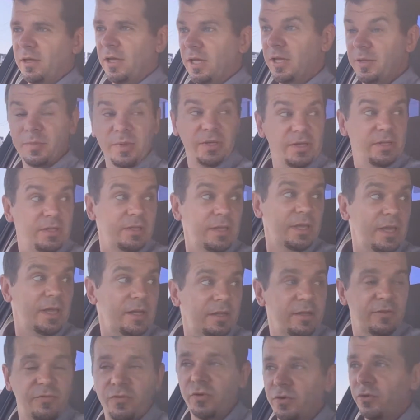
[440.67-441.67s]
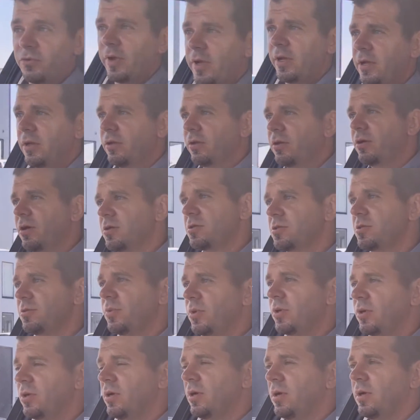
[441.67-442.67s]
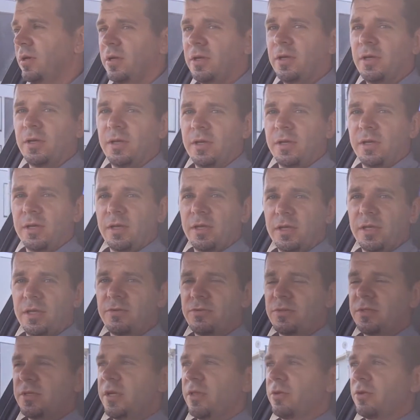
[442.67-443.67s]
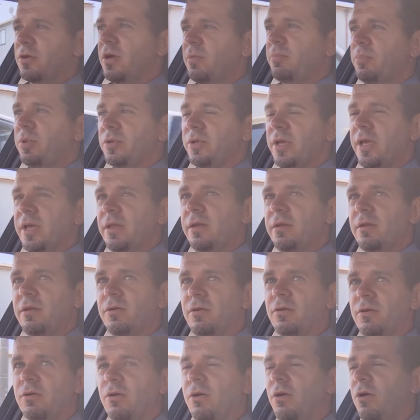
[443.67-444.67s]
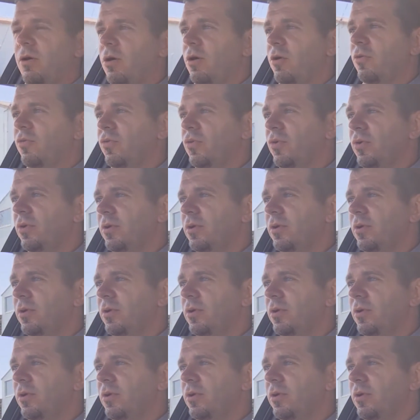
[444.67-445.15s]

Anybody can get it if you're a regular customer. It gives you another couple yen off.